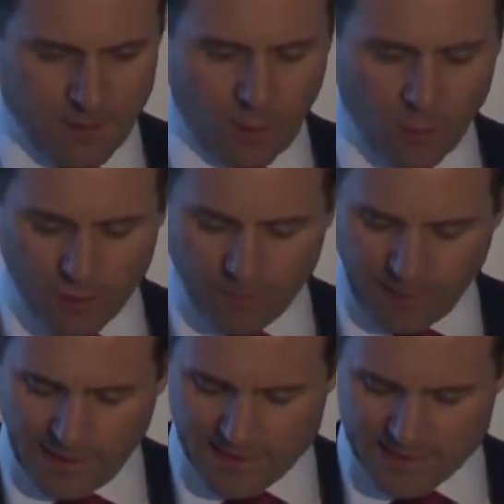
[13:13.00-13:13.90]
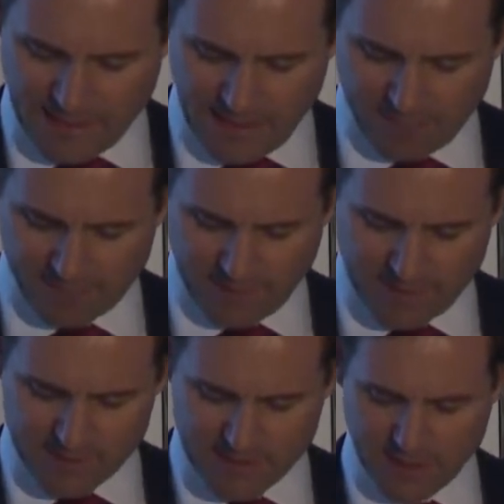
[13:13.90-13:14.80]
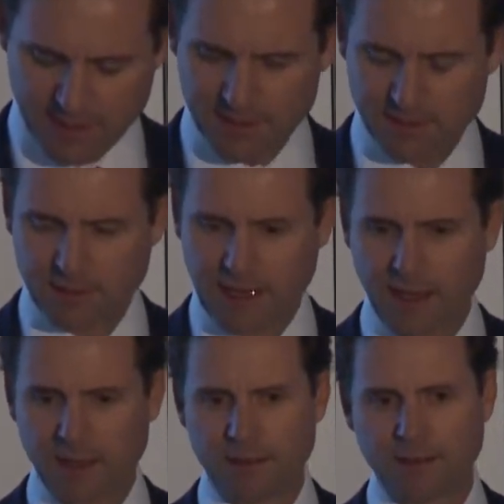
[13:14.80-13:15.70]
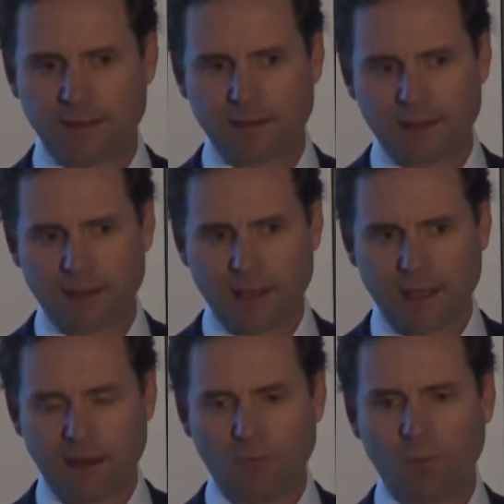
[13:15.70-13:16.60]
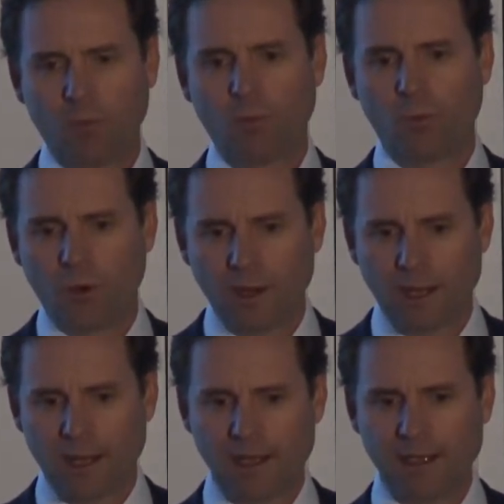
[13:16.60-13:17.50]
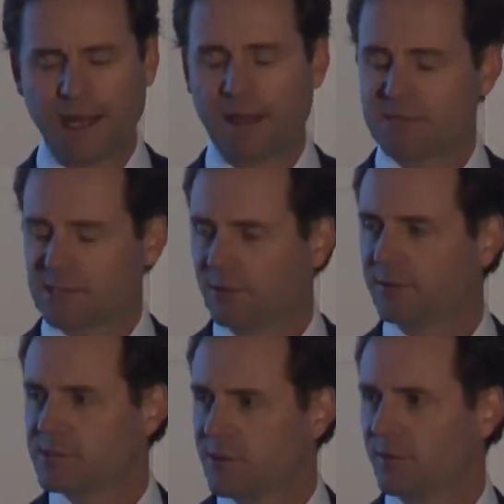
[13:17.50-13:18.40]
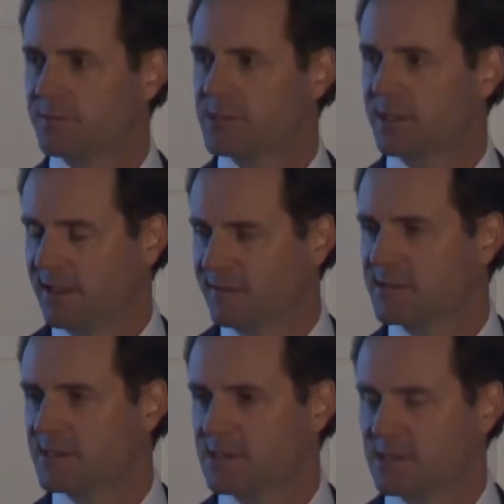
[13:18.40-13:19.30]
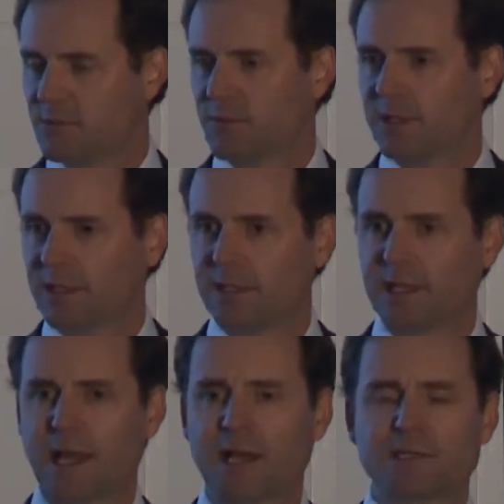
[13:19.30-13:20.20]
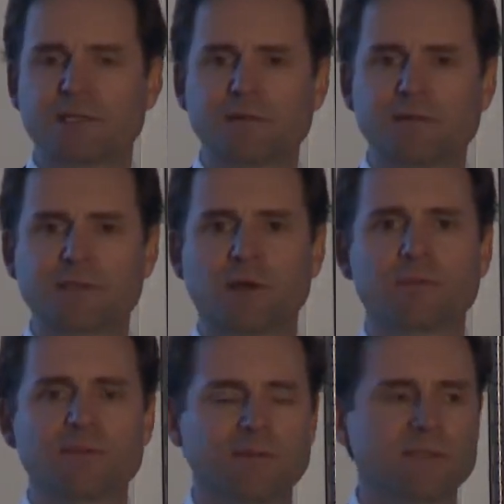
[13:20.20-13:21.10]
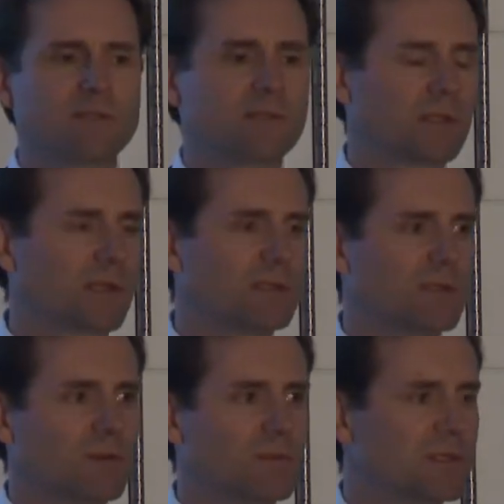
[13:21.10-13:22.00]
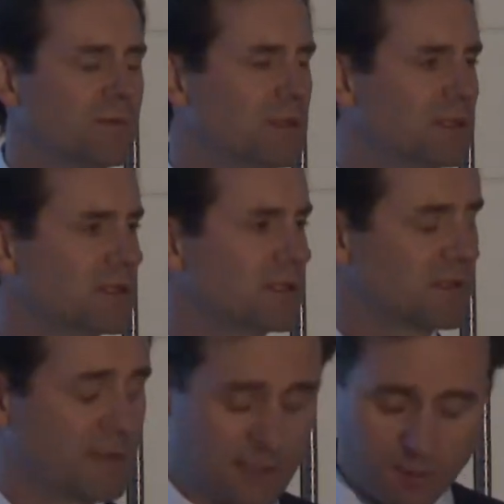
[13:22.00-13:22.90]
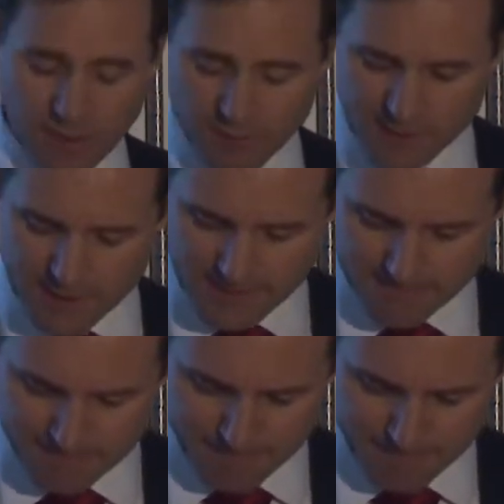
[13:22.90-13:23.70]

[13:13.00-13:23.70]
all complaints are carefully considered, and what, in absolute terms, it gives us is a real indication of the types of issues that consumers and businesses are experiencing,